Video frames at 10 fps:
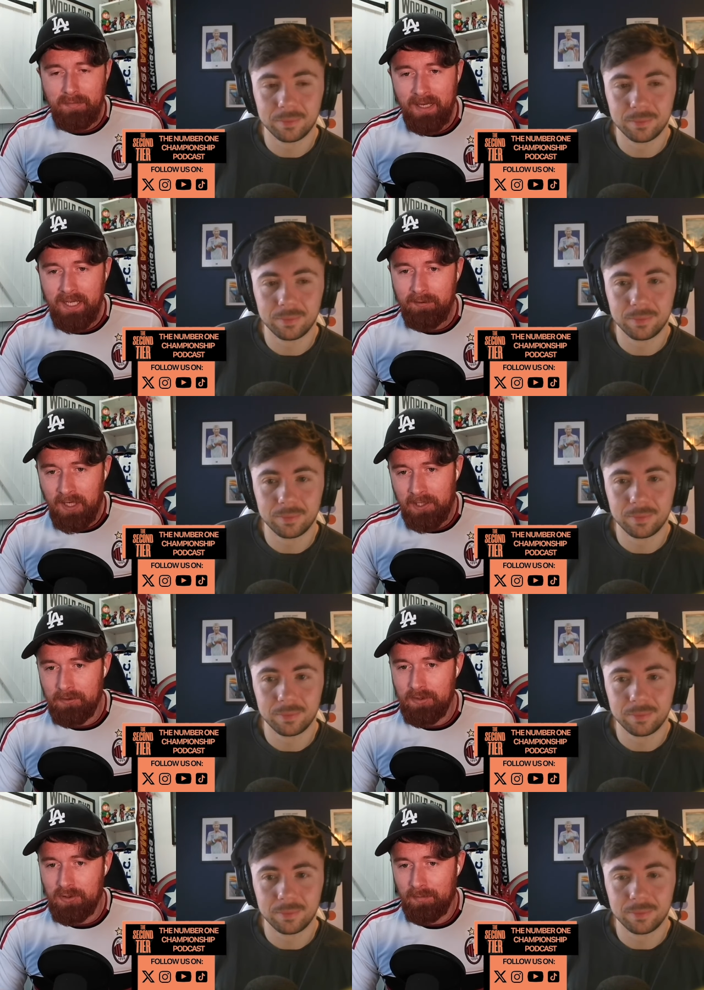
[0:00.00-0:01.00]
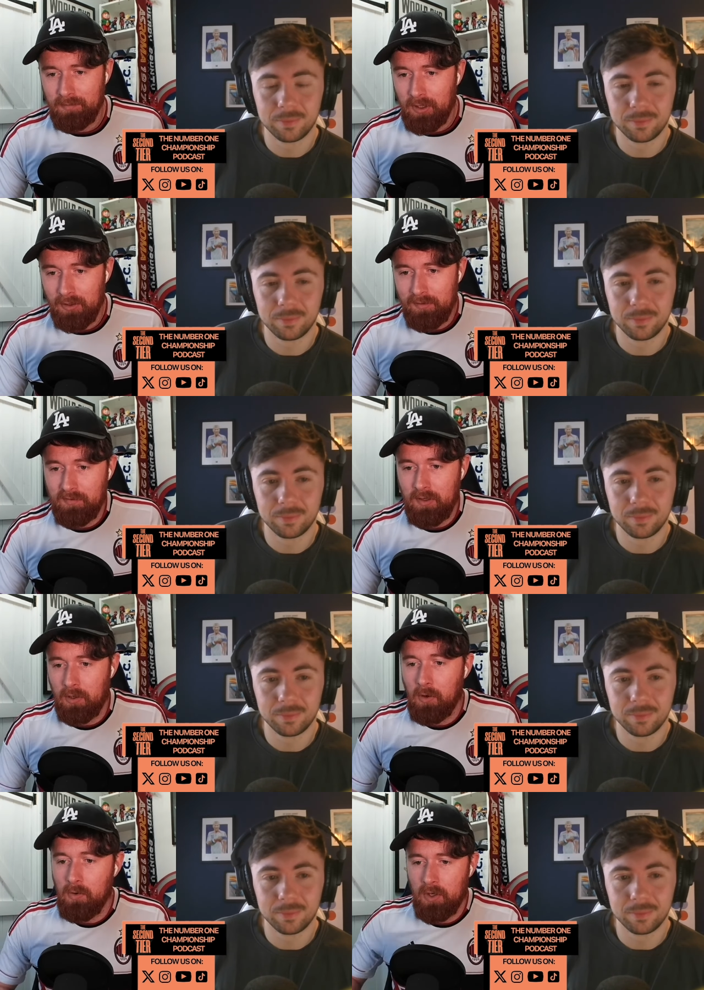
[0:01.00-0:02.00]
Speaker 1: minute. Ryan Allsop gone up for a
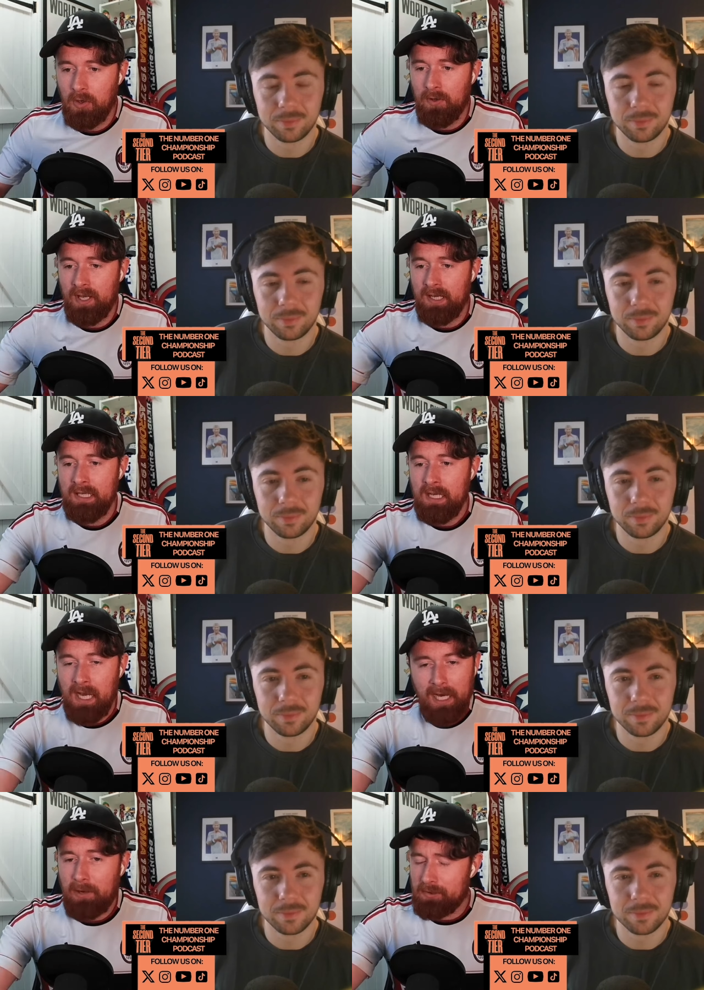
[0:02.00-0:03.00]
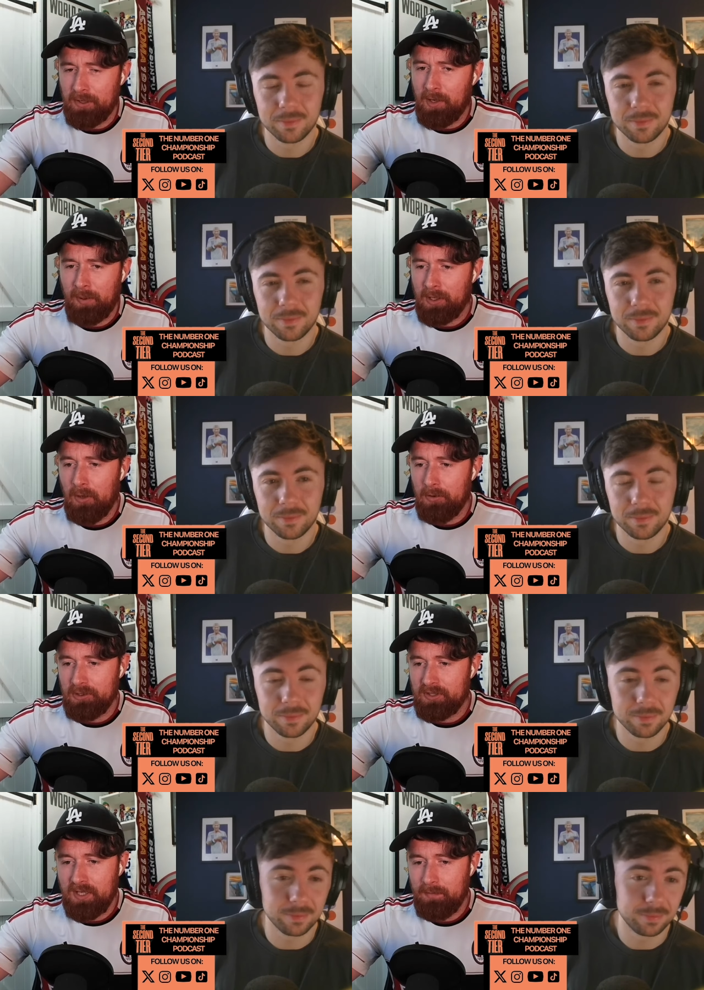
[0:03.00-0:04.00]
whole corner. I know it was an open goal,
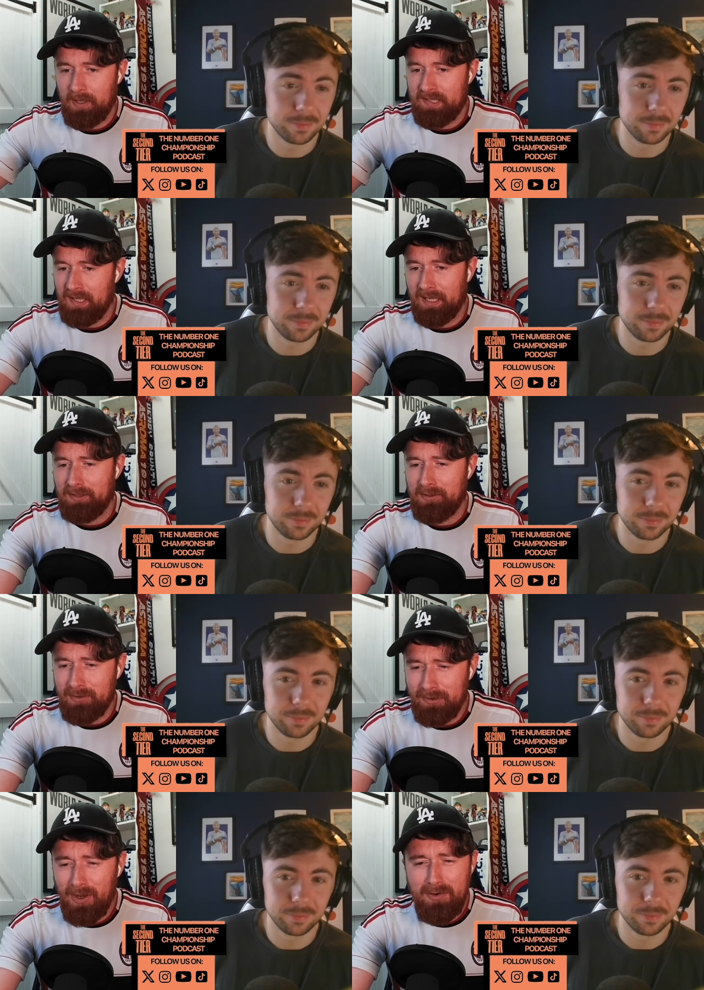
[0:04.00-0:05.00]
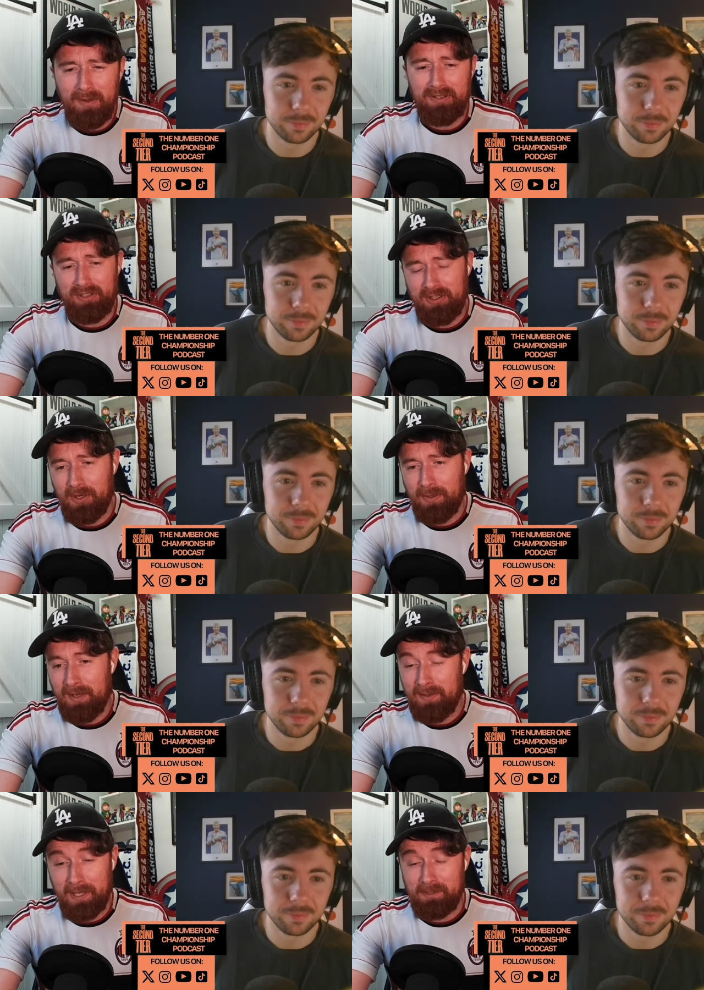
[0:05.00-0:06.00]
Justin, but he still had so much to do, and
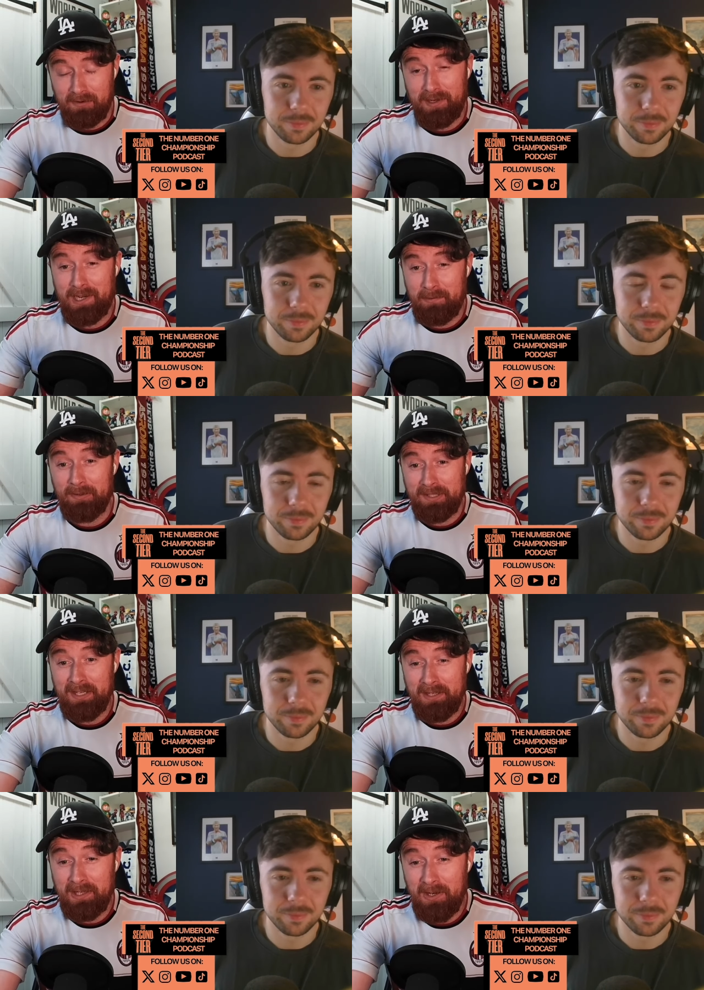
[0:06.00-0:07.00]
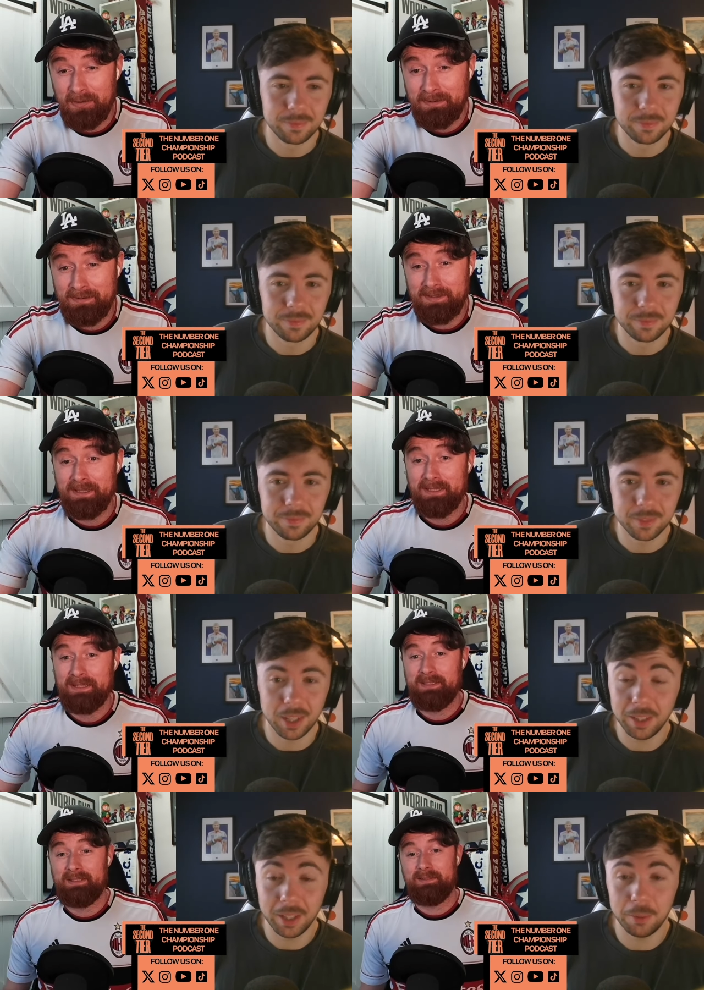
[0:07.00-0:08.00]
I
Speaker 2: think it was a really well taken goal.
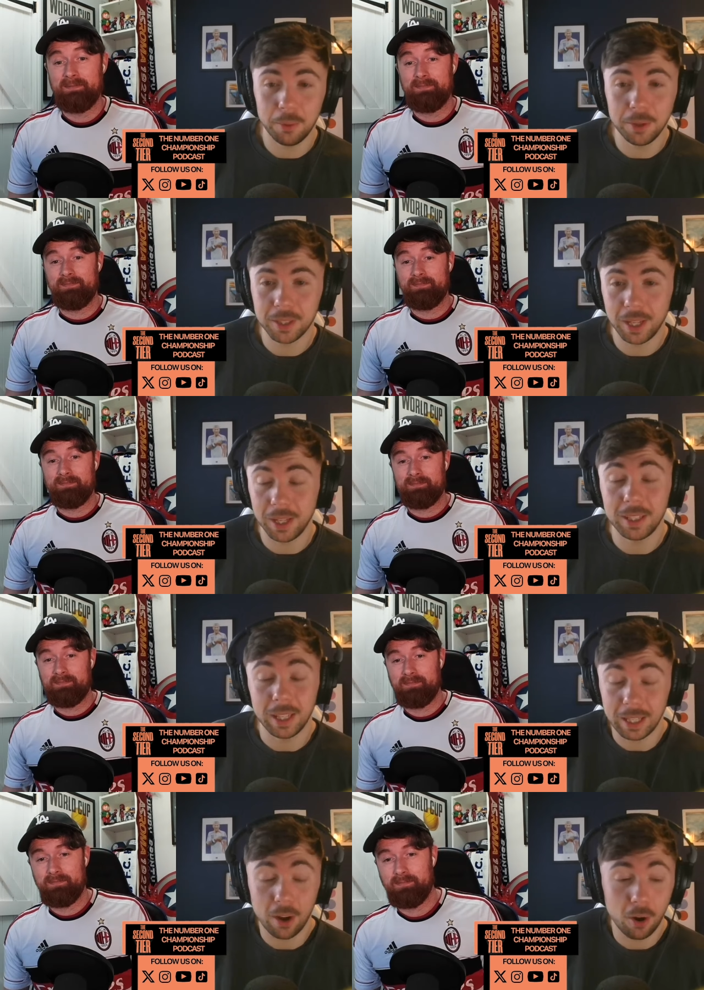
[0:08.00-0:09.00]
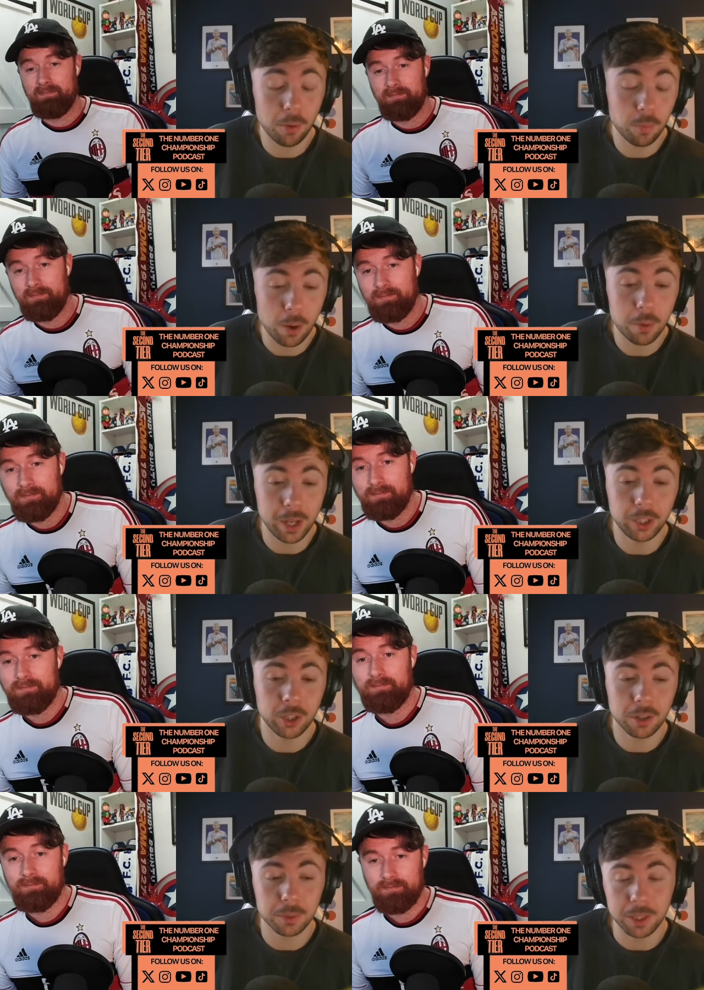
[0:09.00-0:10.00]
I think it was. It, they are well hit
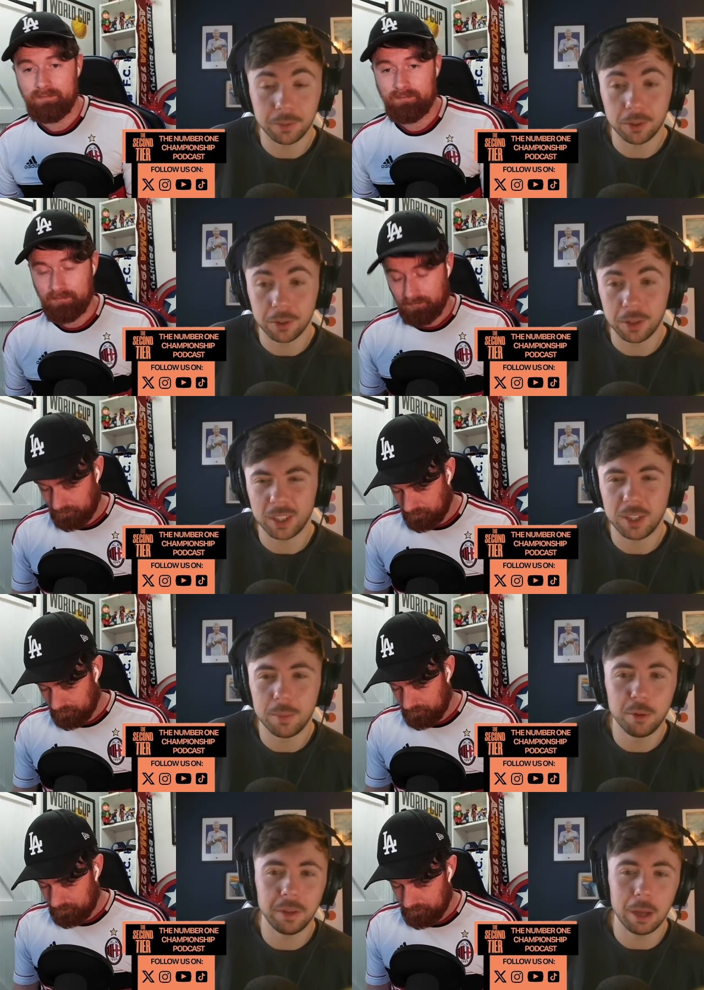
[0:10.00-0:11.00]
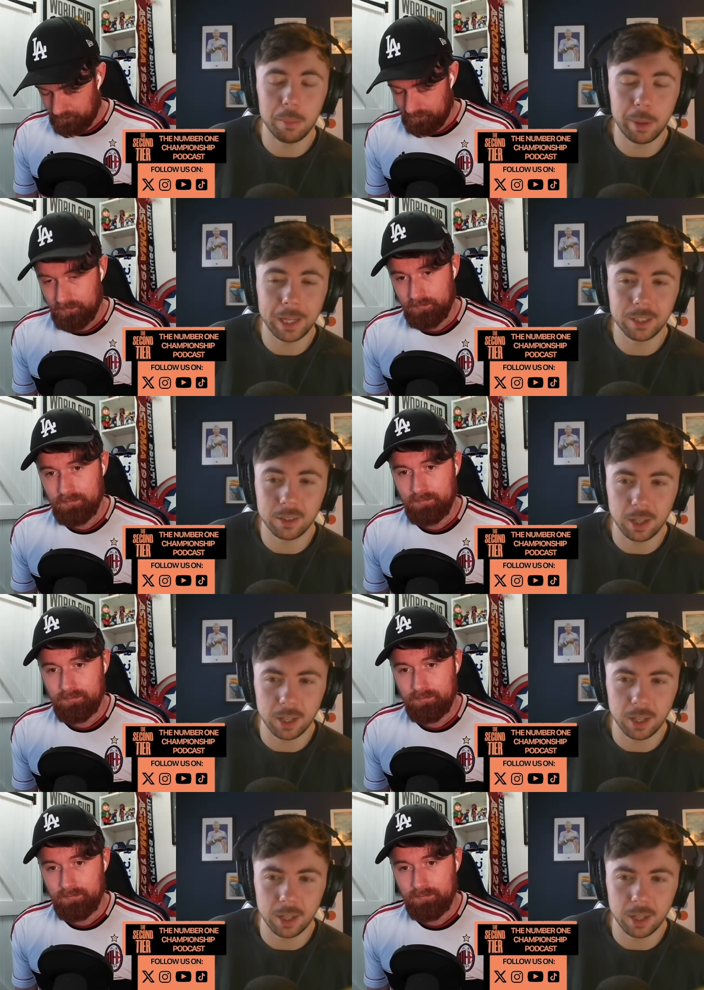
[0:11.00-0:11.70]
shots when you've got to do it you're moving at pace, and,